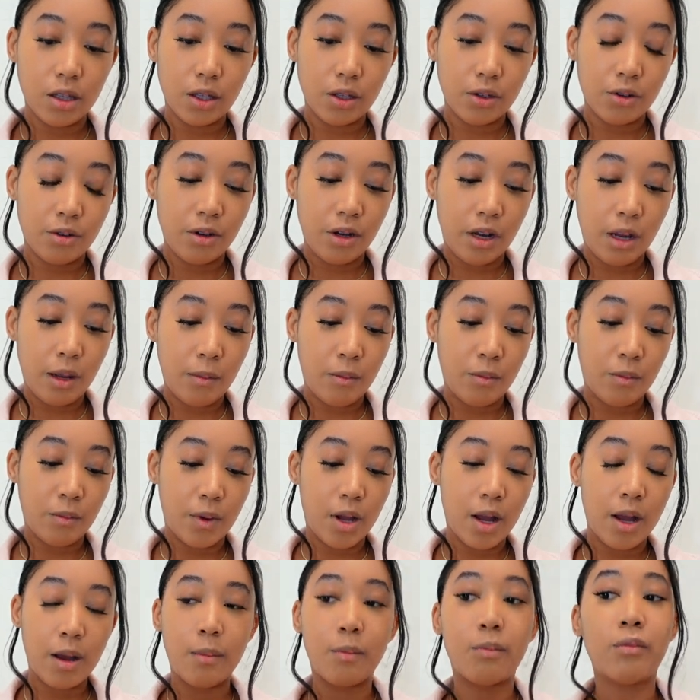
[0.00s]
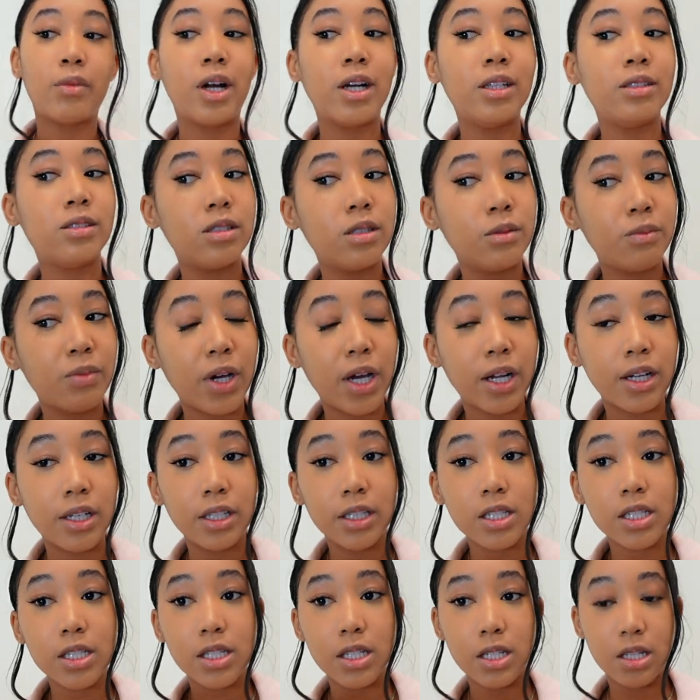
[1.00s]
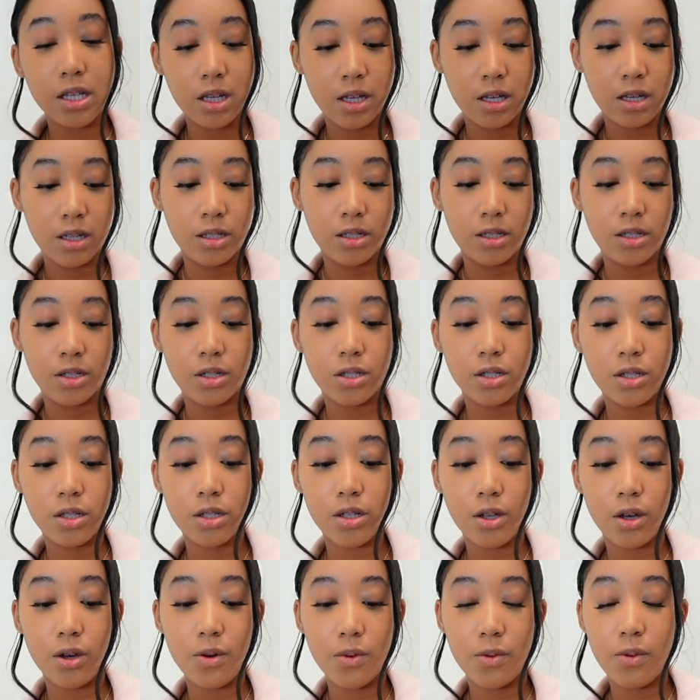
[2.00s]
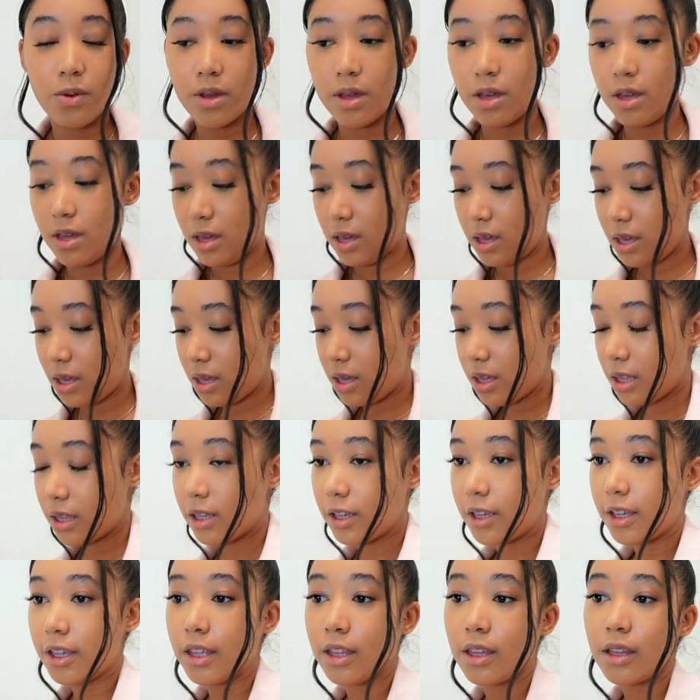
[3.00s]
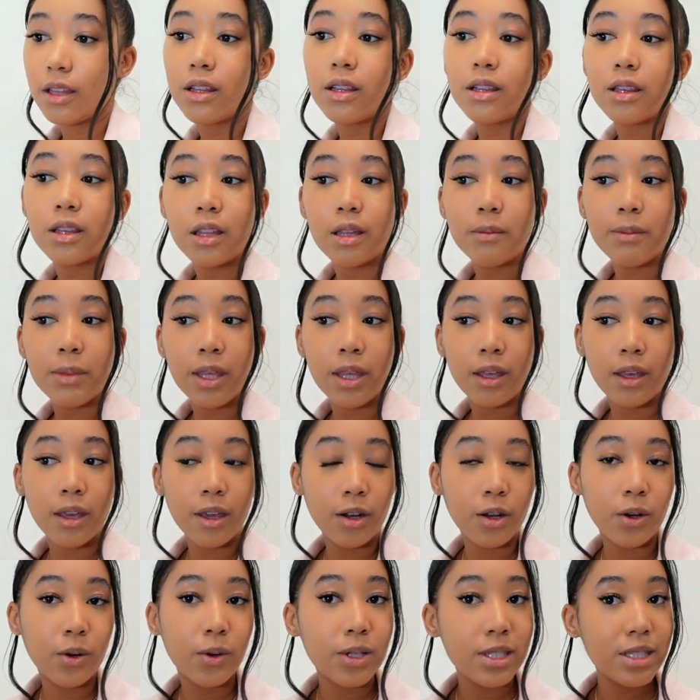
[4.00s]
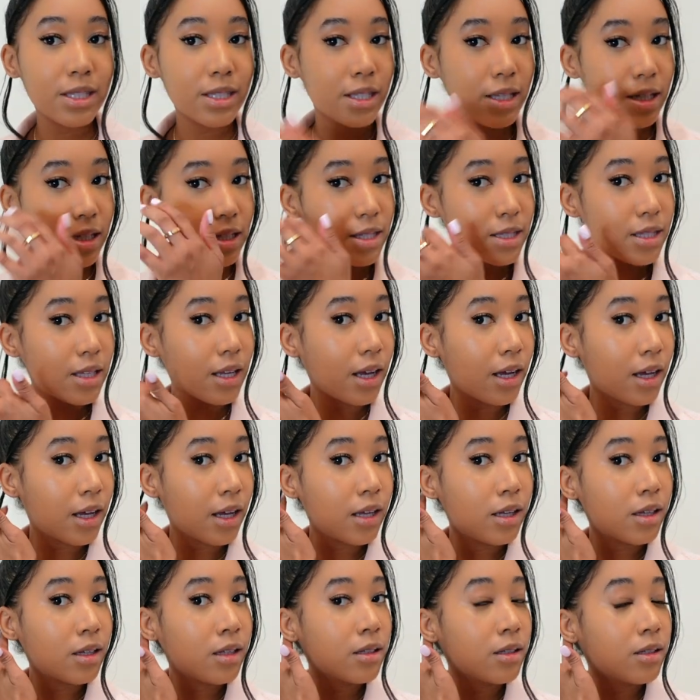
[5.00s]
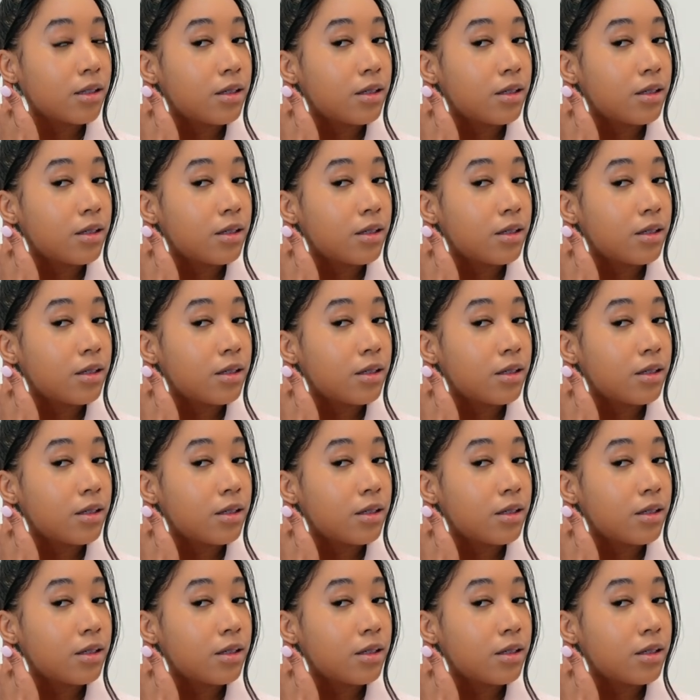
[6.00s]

cream um, bronzing products. So, I need it on TikTok.